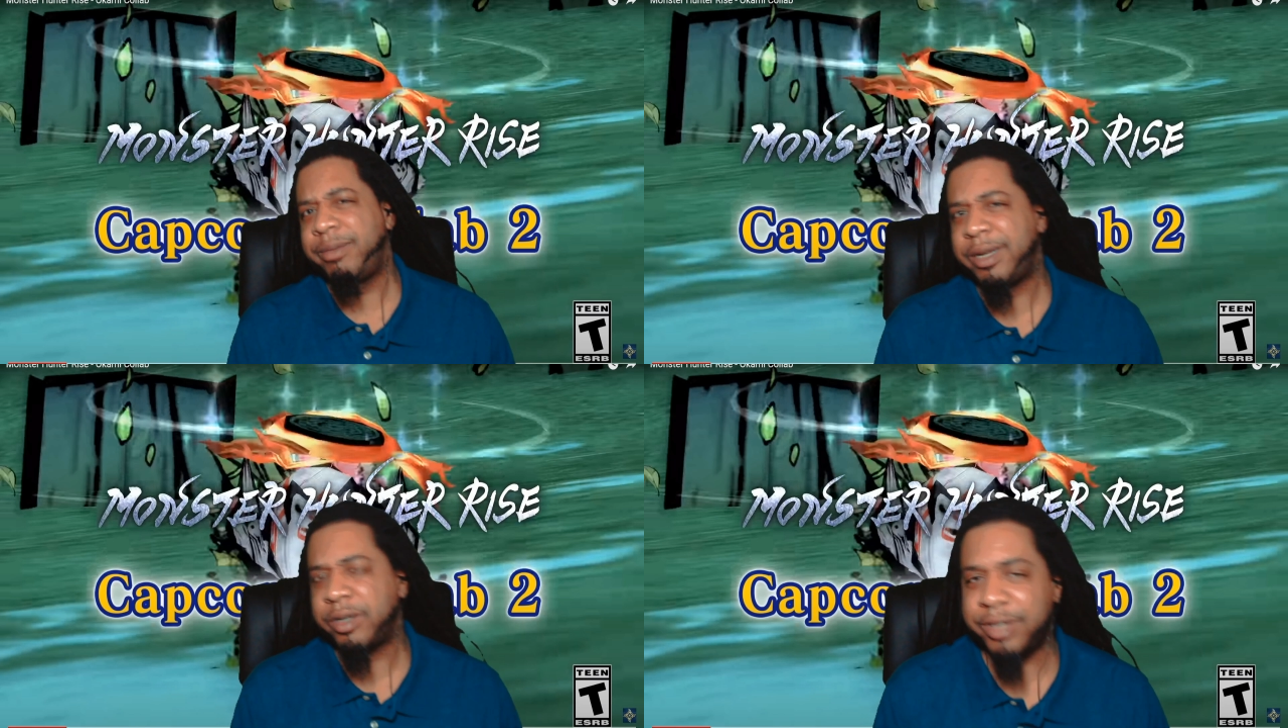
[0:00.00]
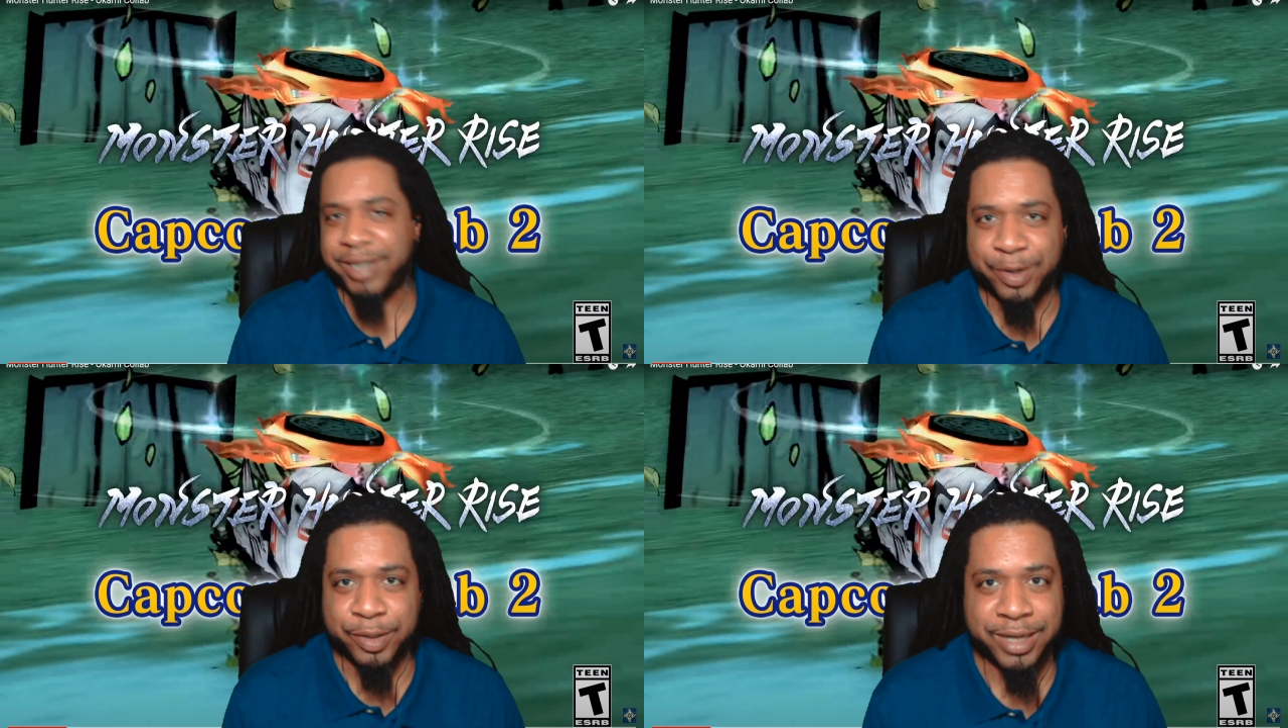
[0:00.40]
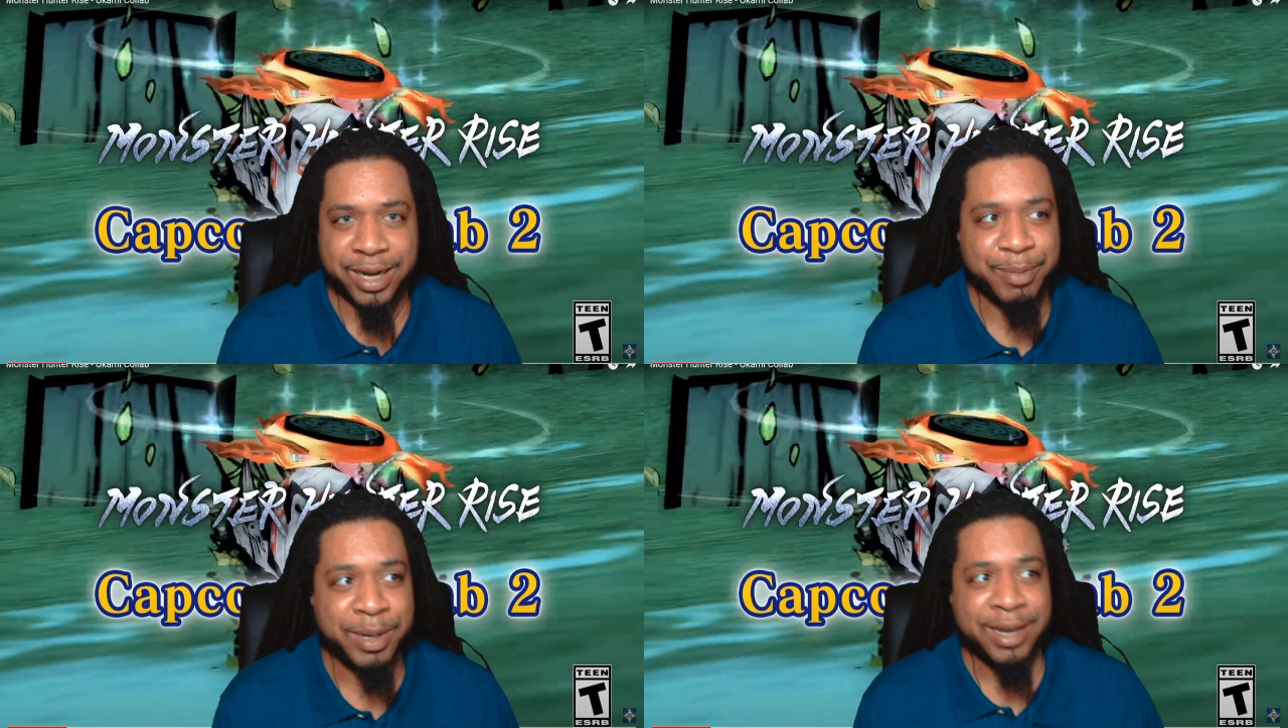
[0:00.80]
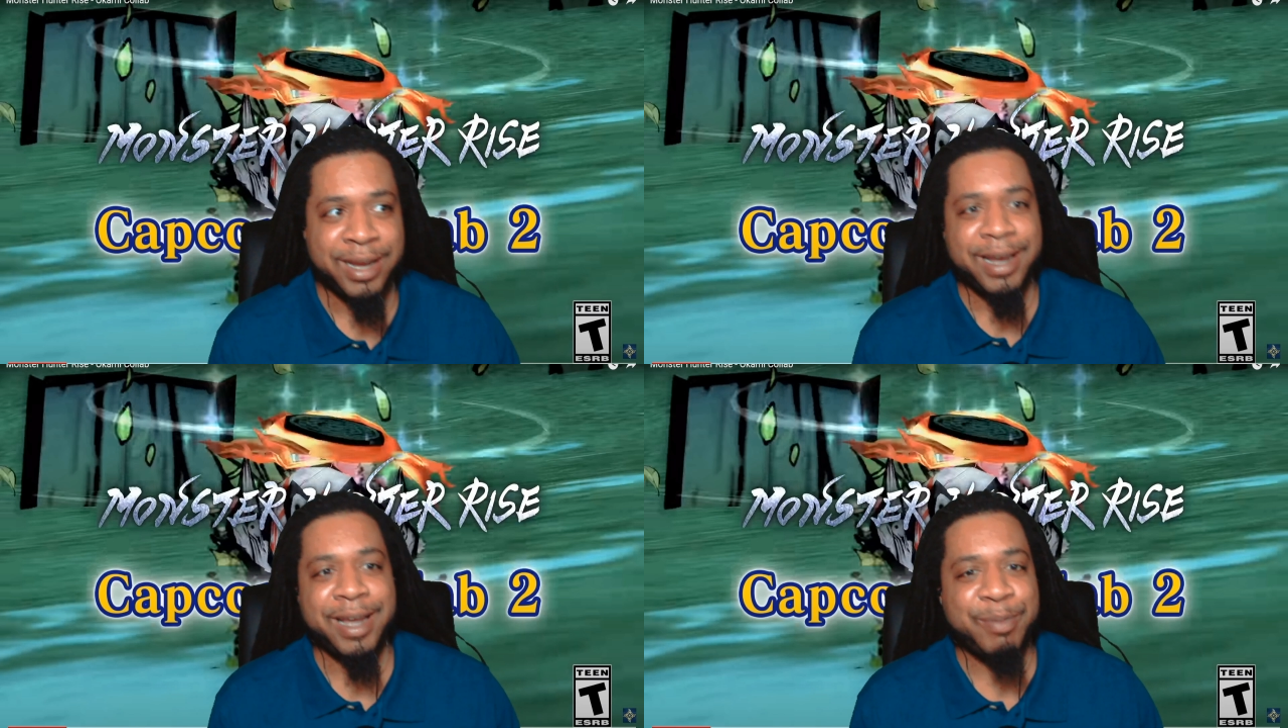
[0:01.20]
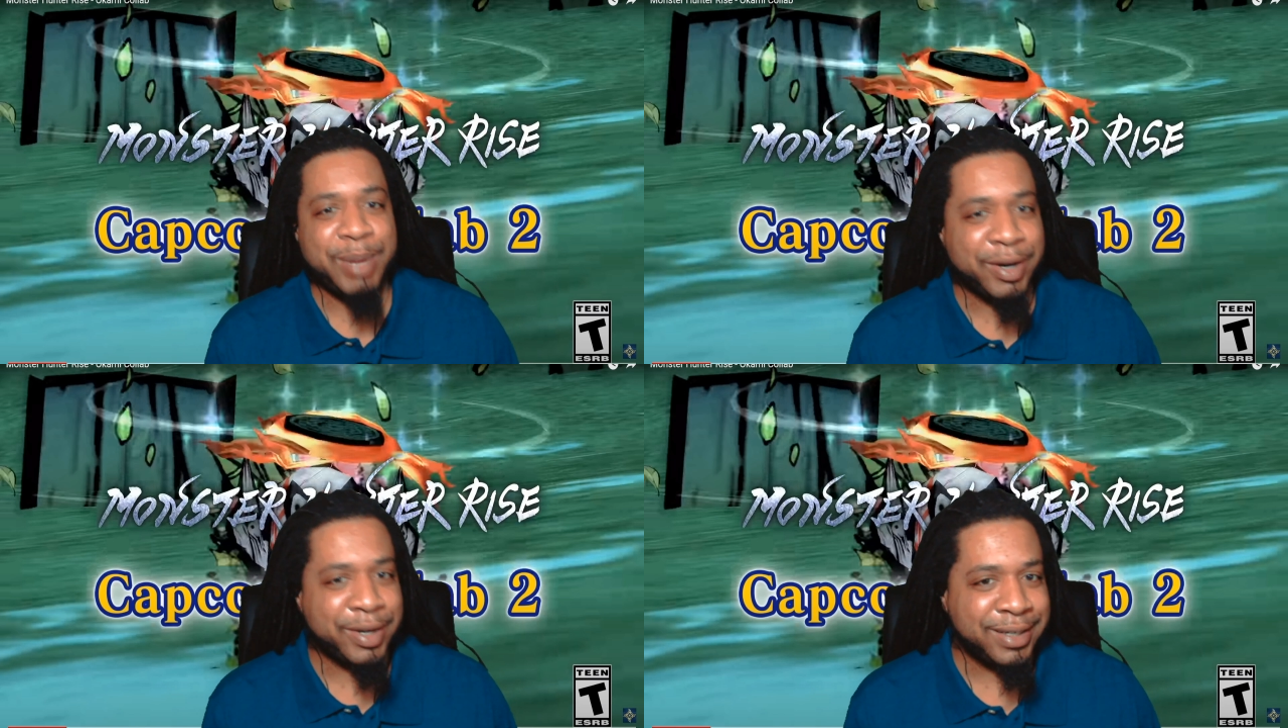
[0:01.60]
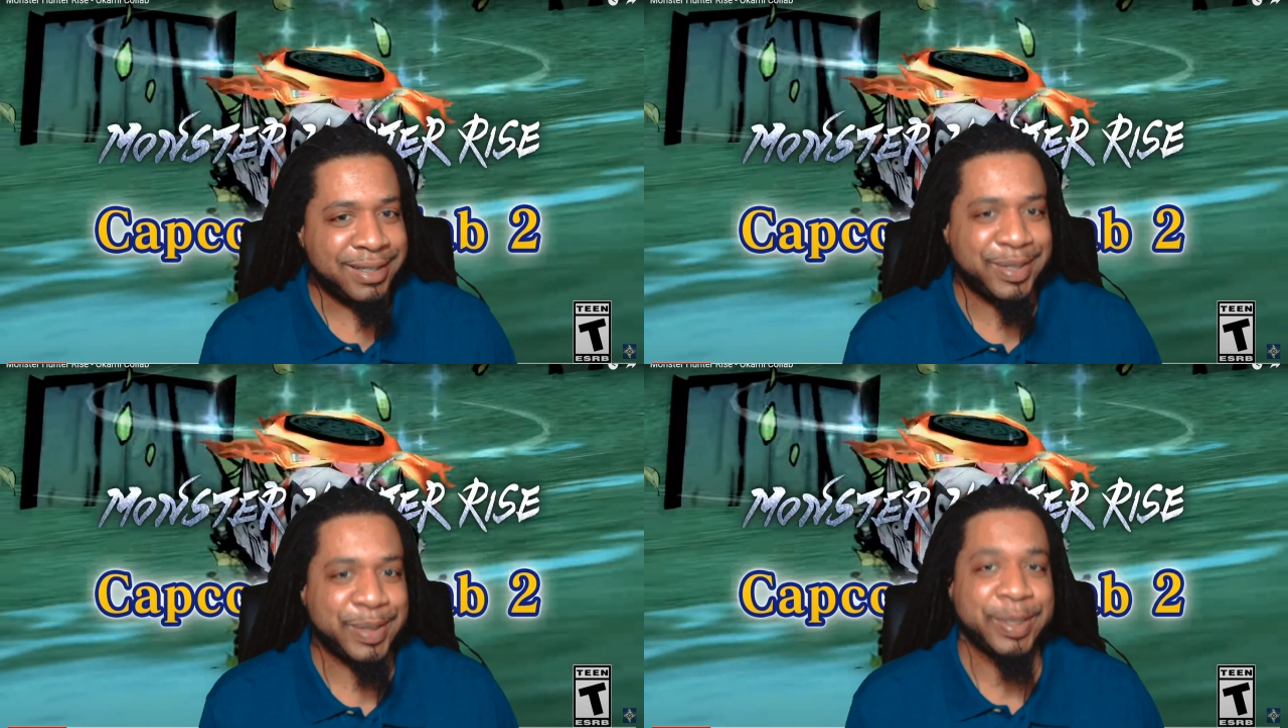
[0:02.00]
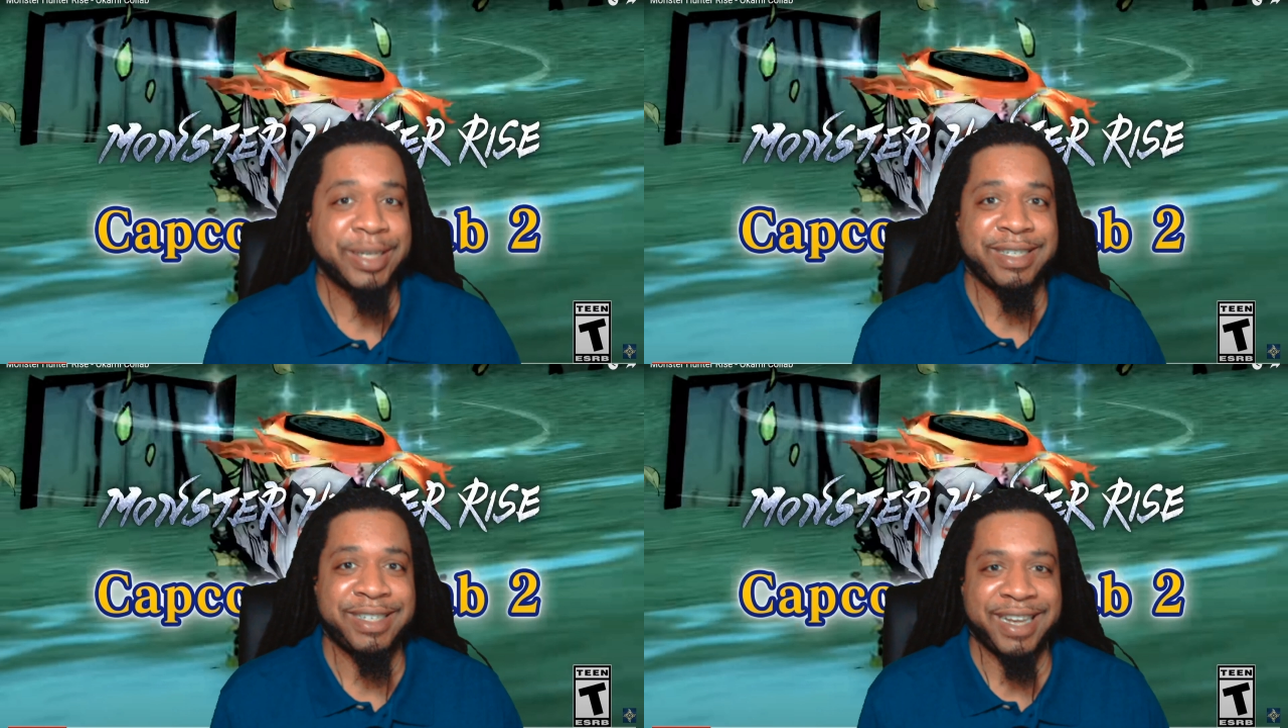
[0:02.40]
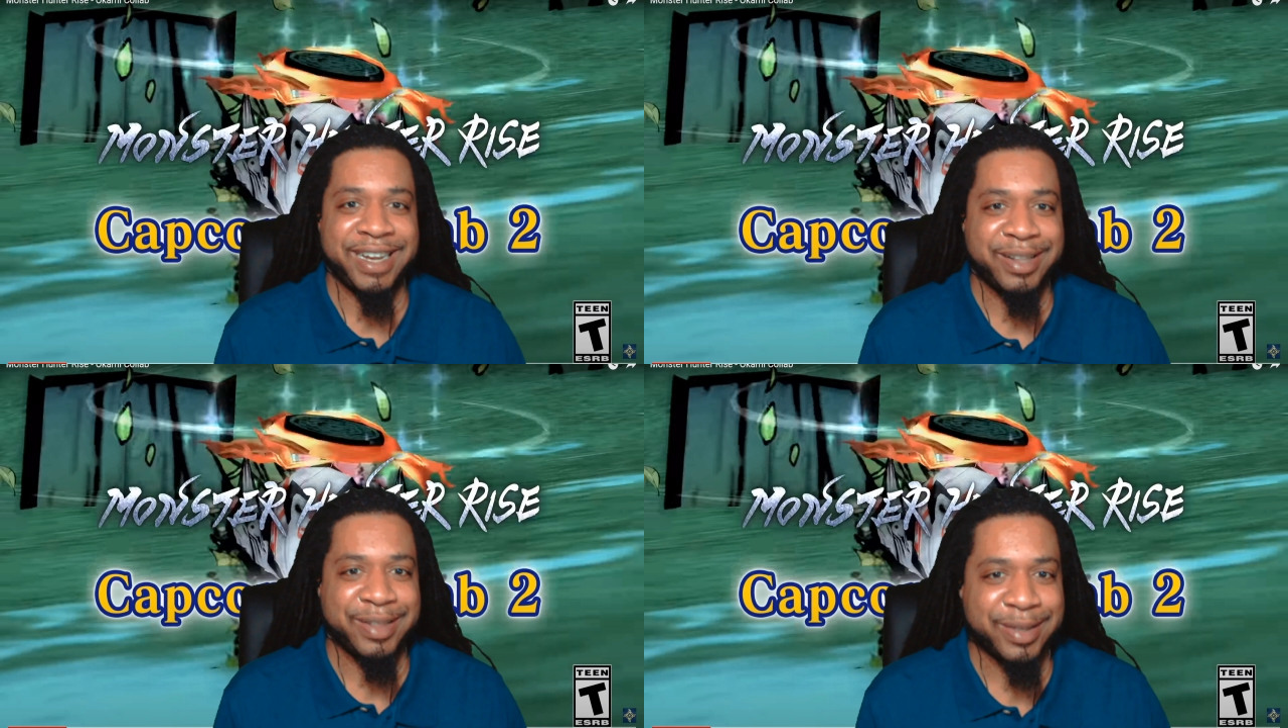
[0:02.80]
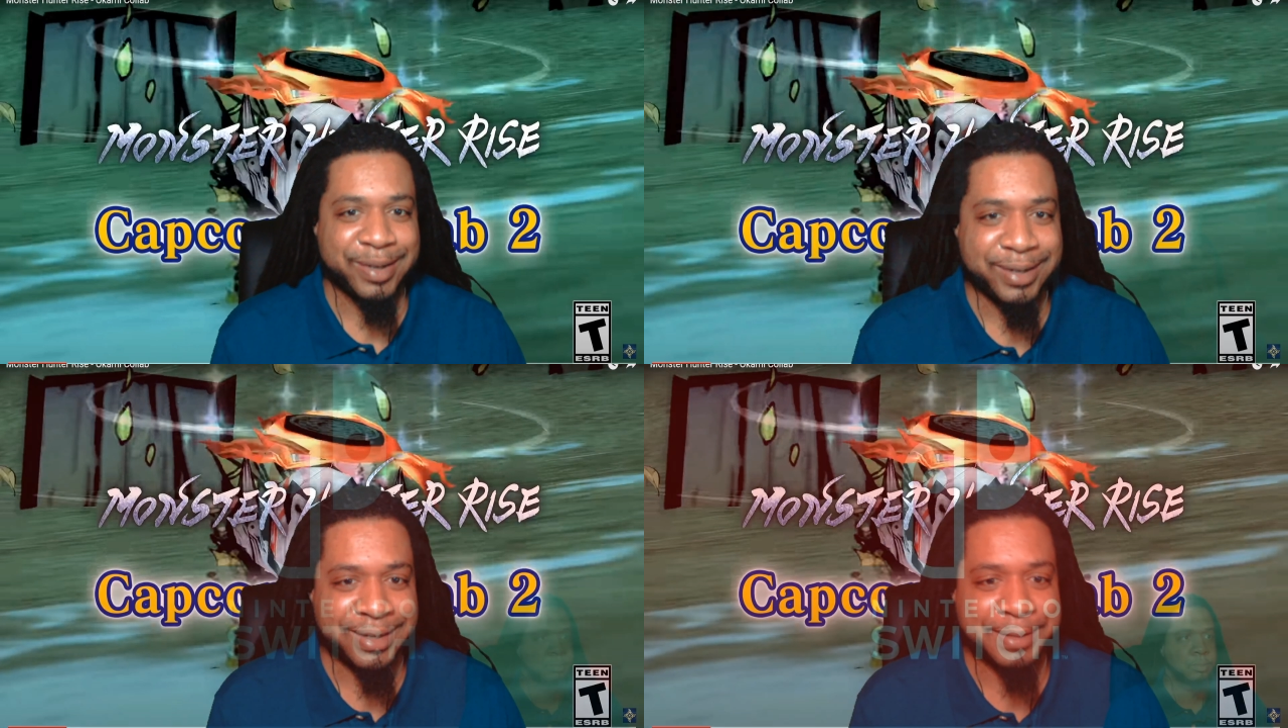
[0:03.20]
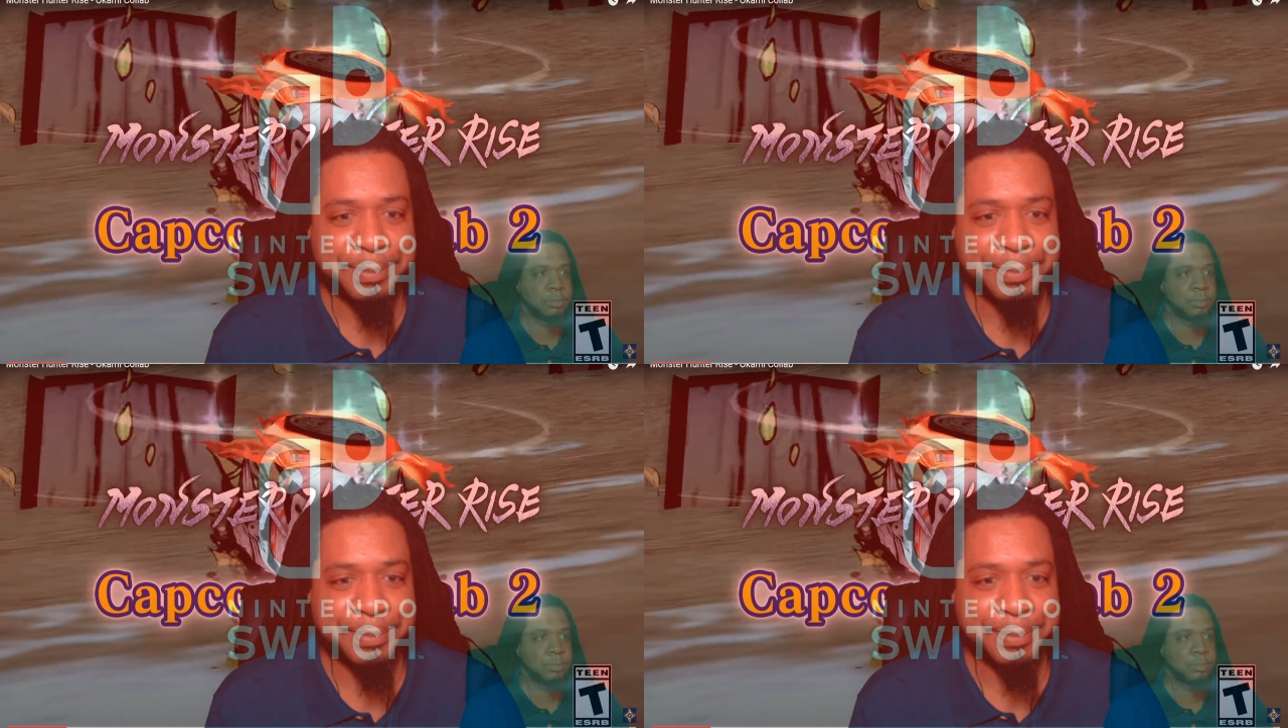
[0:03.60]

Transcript: Eastern Standard Time in America. So let's take a look.